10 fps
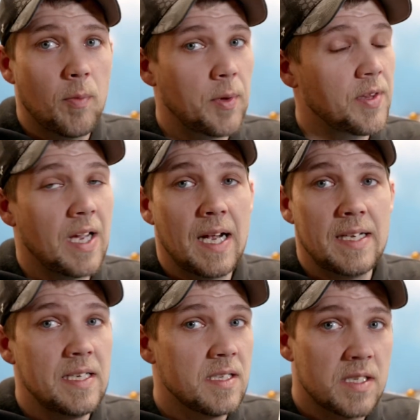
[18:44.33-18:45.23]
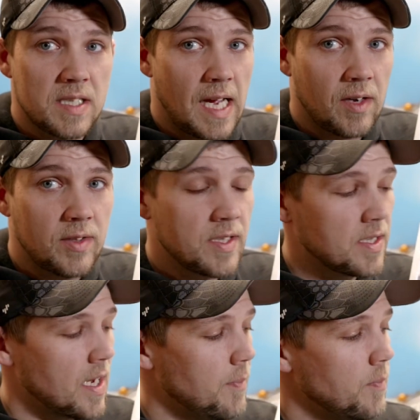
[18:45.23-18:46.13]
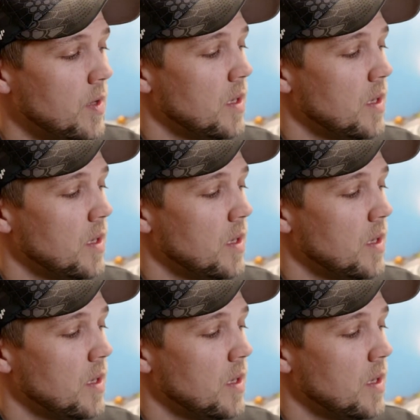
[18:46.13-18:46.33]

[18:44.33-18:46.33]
but the idea is exactly the same.